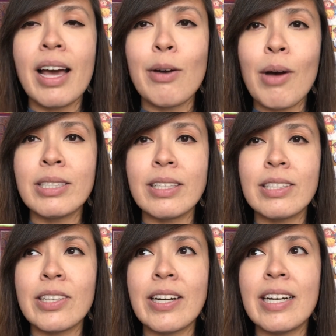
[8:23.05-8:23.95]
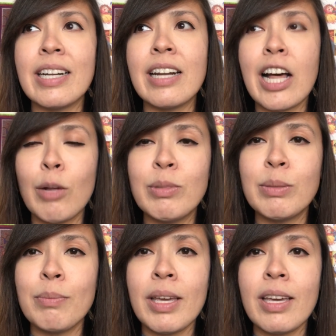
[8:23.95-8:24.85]
ayahuasca started and
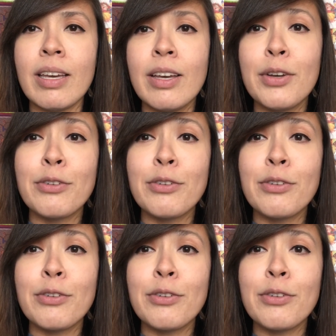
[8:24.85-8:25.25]
helped me